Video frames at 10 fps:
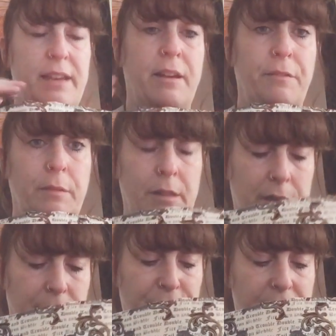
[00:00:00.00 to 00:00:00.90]
it a,
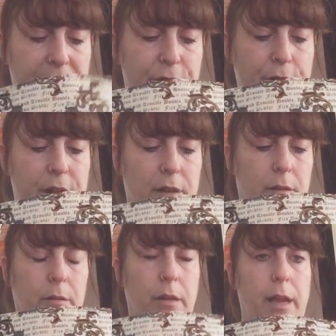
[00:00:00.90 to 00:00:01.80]
the favourite
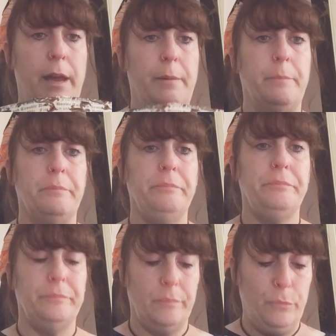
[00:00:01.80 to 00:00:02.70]
um,
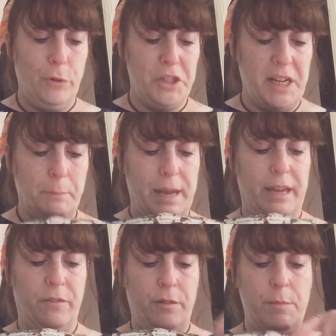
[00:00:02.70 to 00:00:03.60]
project
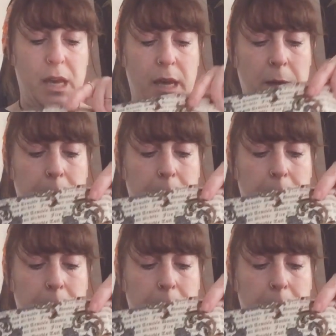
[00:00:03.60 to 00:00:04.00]
bag for me